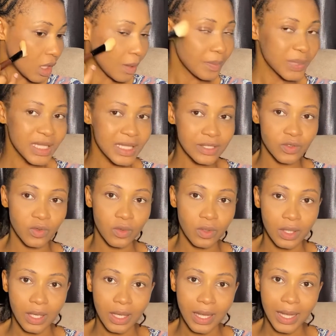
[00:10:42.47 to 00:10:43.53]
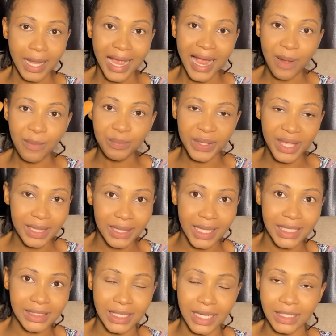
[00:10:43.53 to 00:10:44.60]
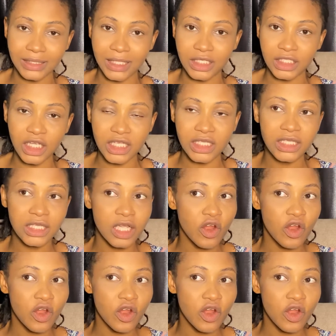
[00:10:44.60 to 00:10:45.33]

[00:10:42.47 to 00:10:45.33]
Please, oh, I'm being light-handed because